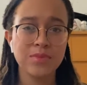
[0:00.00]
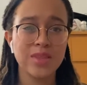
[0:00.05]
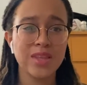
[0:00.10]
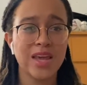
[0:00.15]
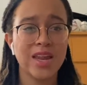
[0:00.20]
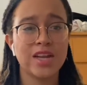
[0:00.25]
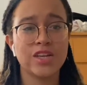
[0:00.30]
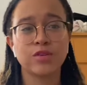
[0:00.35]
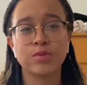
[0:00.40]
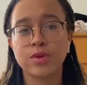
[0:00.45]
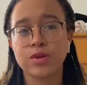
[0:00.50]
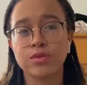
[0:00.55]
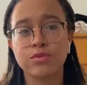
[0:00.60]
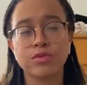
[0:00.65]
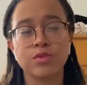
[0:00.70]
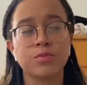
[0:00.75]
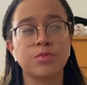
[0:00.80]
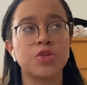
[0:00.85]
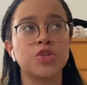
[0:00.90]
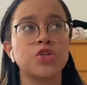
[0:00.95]
I just want to own
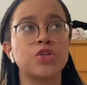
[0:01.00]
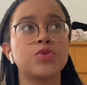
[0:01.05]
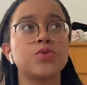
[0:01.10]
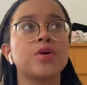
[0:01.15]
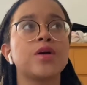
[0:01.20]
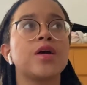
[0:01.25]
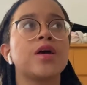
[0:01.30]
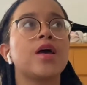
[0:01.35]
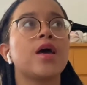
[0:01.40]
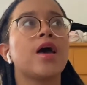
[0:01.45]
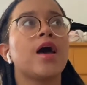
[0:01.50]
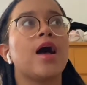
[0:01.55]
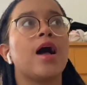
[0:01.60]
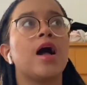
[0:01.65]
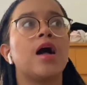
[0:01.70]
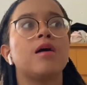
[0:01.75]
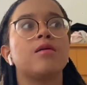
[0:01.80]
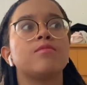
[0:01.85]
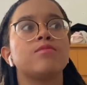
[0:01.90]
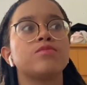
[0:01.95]
them too.
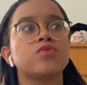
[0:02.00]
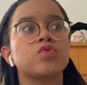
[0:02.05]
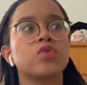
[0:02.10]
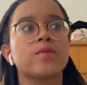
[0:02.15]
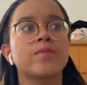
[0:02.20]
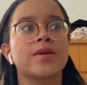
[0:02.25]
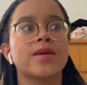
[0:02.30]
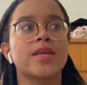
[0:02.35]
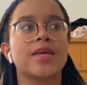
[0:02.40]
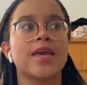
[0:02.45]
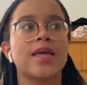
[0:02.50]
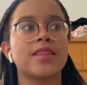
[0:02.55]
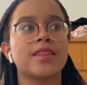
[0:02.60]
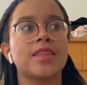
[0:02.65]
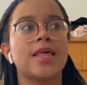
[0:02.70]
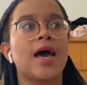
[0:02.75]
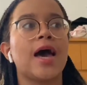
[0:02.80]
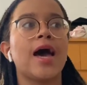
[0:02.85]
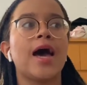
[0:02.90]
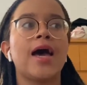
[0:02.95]
So I'm gonna get
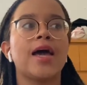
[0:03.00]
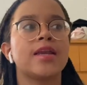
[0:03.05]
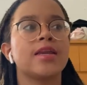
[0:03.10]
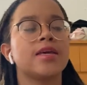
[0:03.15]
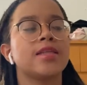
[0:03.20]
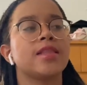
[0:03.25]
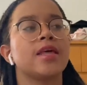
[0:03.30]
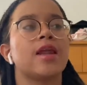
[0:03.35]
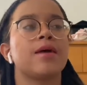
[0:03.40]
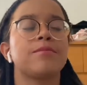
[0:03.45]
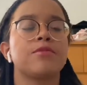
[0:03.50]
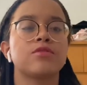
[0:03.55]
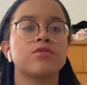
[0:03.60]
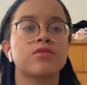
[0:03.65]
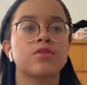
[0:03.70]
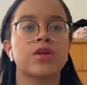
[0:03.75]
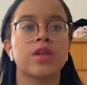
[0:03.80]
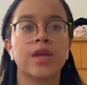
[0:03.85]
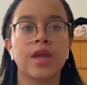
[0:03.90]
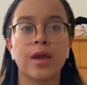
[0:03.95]
that, and then I'm also
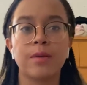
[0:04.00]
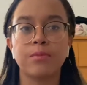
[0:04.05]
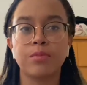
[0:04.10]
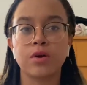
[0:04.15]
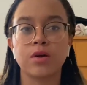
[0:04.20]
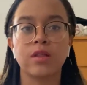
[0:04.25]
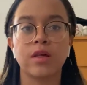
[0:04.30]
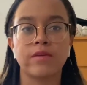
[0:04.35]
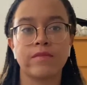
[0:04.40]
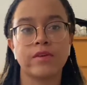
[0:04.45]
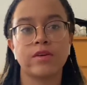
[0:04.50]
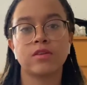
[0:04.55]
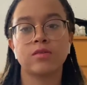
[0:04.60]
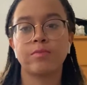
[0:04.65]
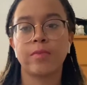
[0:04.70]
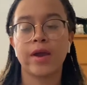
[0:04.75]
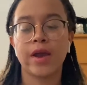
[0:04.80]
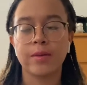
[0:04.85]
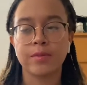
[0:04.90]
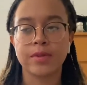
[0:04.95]
gonna get Book Lovers
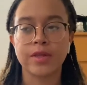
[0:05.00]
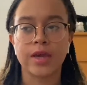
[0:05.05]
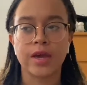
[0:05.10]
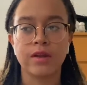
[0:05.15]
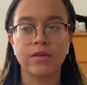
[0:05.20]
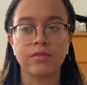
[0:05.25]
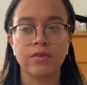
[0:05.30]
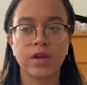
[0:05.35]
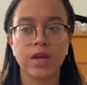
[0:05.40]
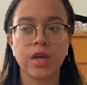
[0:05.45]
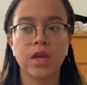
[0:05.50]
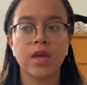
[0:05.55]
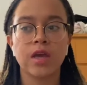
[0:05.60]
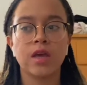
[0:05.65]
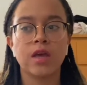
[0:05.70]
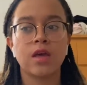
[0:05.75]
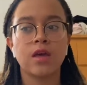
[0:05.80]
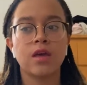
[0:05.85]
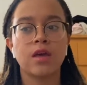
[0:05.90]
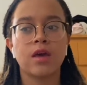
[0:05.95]
by Emily Henry,
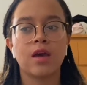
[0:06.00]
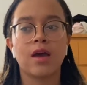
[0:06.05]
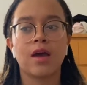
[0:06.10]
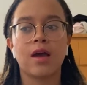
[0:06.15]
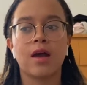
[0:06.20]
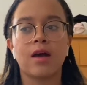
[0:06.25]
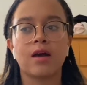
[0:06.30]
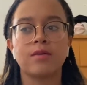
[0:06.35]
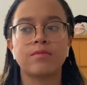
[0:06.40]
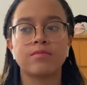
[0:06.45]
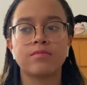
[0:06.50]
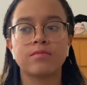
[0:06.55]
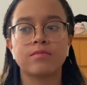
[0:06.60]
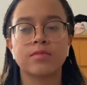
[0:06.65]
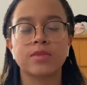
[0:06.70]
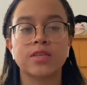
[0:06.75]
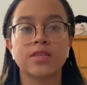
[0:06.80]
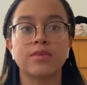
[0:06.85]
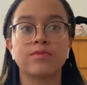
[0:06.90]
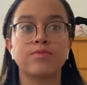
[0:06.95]

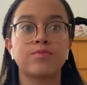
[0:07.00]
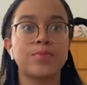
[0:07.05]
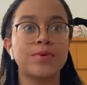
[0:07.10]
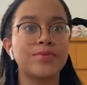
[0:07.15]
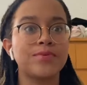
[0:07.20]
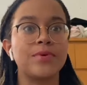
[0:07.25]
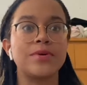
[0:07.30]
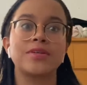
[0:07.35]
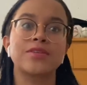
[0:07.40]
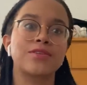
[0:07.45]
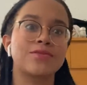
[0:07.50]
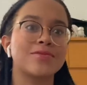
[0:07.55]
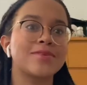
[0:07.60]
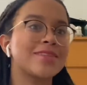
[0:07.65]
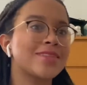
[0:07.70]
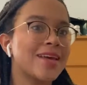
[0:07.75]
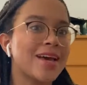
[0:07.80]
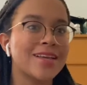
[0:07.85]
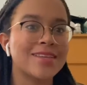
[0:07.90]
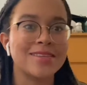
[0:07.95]
because I've been wanting to
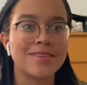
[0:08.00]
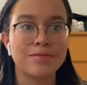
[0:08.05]
read that since